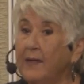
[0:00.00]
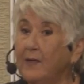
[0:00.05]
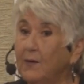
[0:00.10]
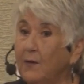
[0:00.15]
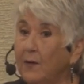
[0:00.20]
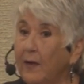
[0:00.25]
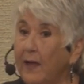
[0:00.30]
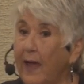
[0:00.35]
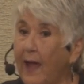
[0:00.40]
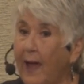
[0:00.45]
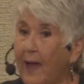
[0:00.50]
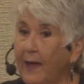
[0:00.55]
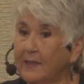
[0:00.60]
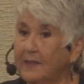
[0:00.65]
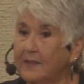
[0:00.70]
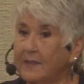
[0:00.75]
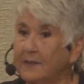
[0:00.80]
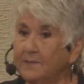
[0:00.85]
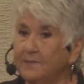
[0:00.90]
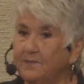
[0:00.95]
look
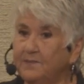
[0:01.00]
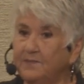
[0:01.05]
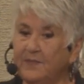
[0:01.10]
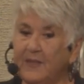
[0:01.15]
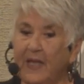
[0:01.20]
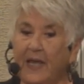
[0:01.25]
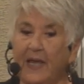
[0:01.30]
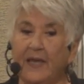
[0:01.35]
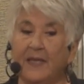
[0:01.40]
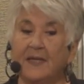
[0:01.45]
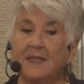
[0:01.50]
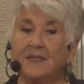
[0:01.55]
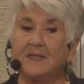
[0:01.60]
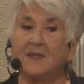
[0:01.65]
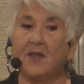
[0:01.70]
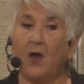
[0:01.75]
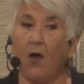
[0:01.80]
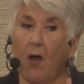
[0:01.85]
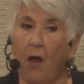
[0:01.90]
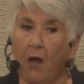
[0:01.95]
at is
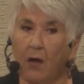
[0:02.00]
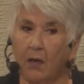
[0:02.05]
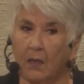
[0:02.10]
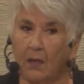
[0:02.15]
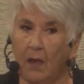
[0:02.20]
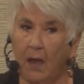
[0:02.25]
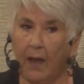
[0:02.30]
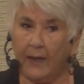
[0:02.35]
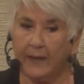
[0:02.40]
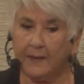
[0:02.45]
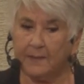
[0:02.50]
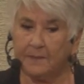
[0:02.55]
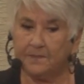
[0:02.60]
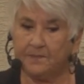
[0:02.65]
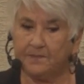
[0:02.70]
the Heartline.